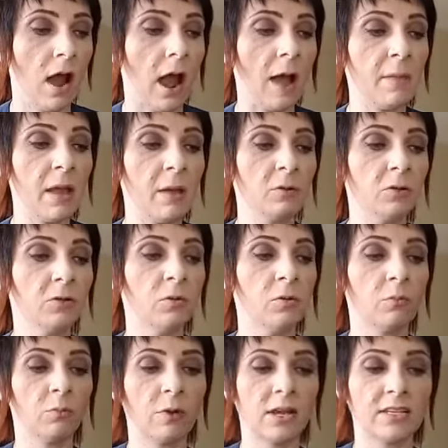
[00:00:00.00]
I am able to
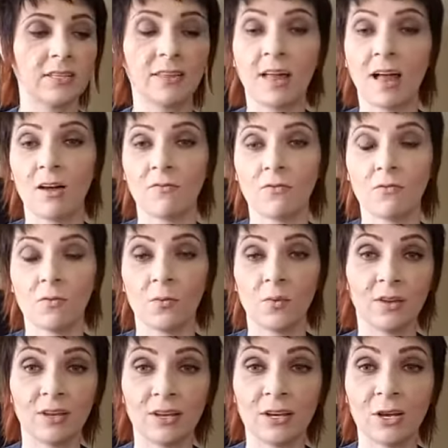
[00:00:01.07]
embrace love
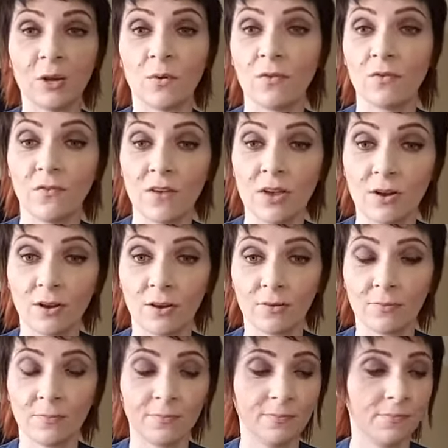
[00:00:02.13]
while letting go of fear.
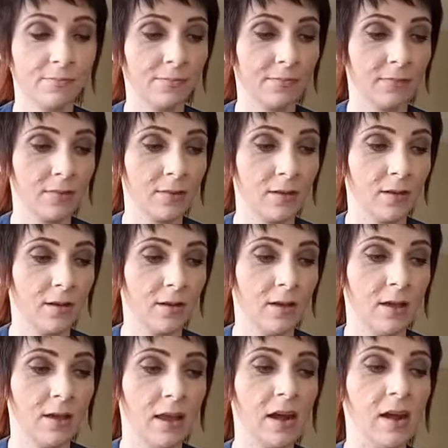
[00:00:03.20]

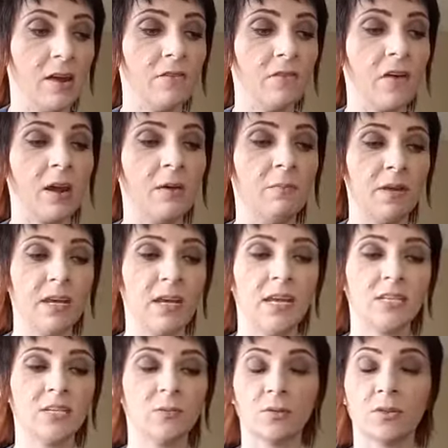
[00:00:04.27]
And I find
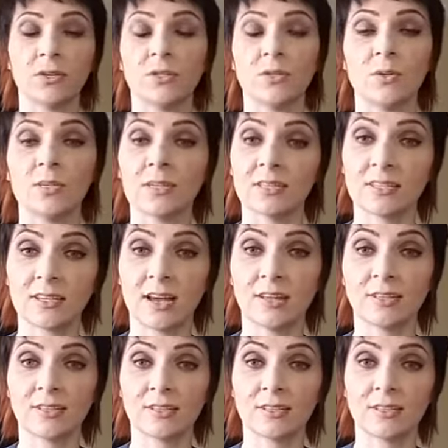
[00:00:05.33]
peace with the soothing
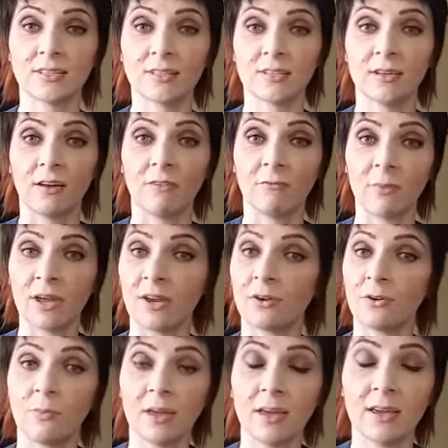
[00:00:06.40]
silence of my
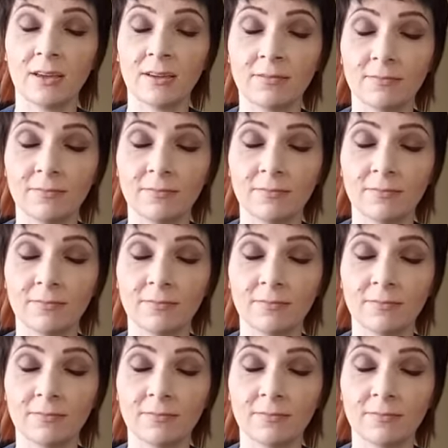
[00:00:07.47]
inner being.